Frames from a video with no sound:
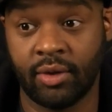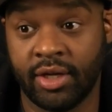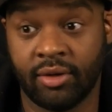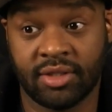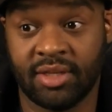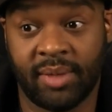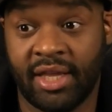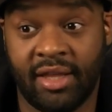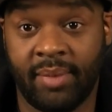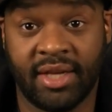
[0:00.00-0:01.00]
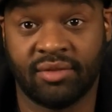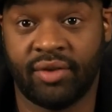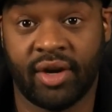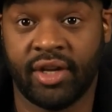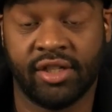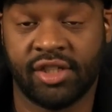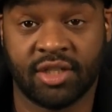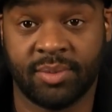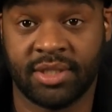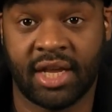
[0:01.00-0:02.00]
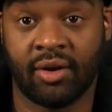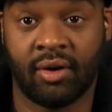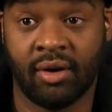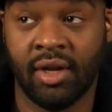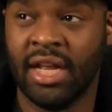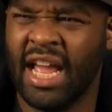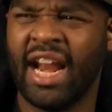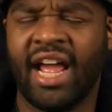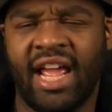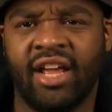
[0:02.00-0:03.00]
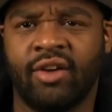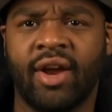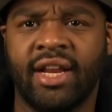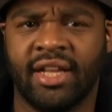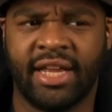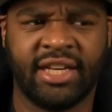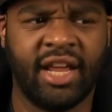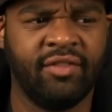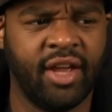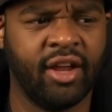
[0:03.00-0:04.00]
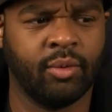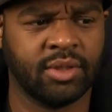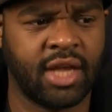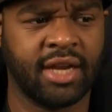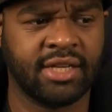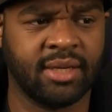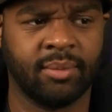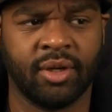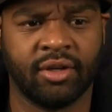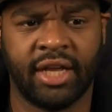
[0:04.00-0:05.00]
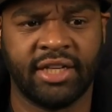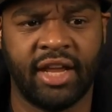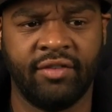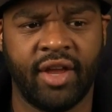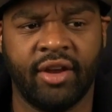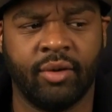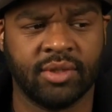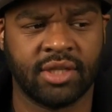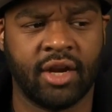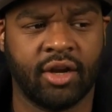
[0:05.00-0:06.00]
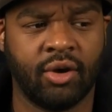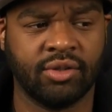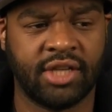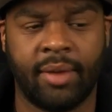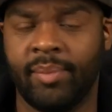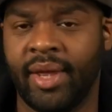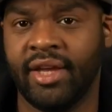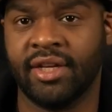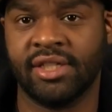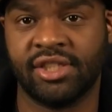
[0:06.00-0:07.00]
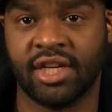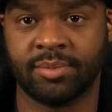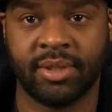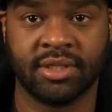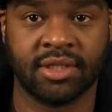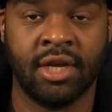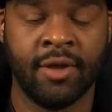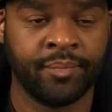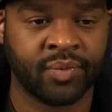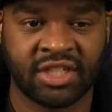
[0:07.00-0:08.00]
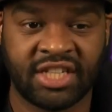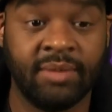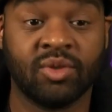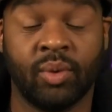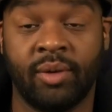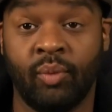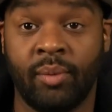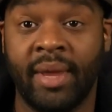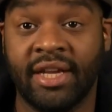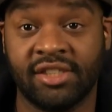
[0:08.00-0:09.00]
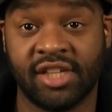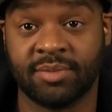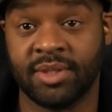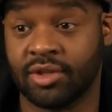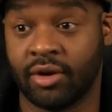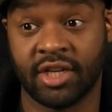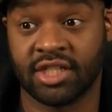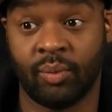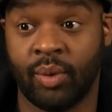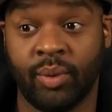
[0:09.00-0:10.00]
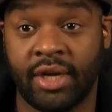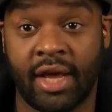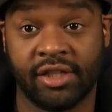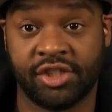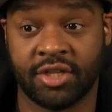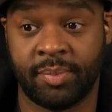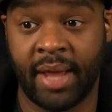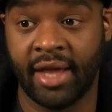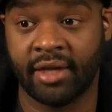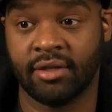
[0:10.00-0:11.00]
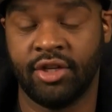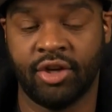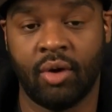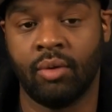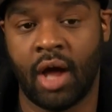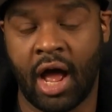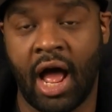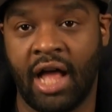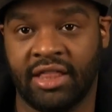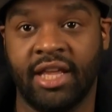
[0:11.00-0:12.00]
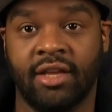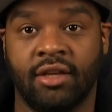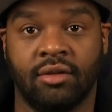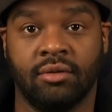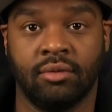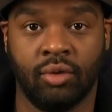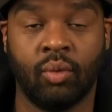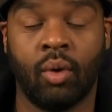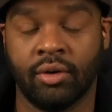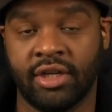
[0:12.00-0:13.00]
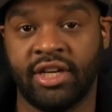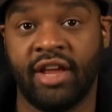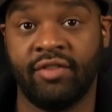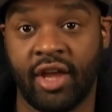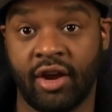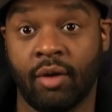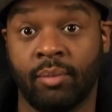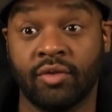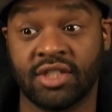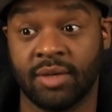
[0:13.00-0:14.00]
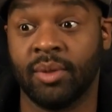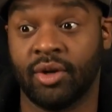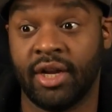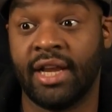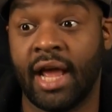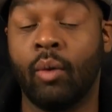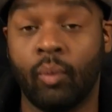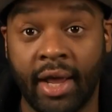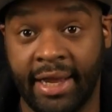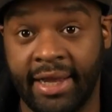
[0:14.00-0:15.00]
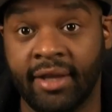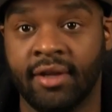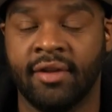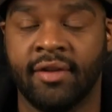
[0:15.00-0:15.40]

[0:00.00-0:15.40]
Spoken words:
don't seem like he makes very good adjustments at all. And granted, like Dave Yeager was kind of similar. Like Dave Yeager was not a coach that made good adjustments. Teams would make adjustments on us, and we would not adjust back. You know, I think Luke Walton and Dave Yeager are both similar in that way.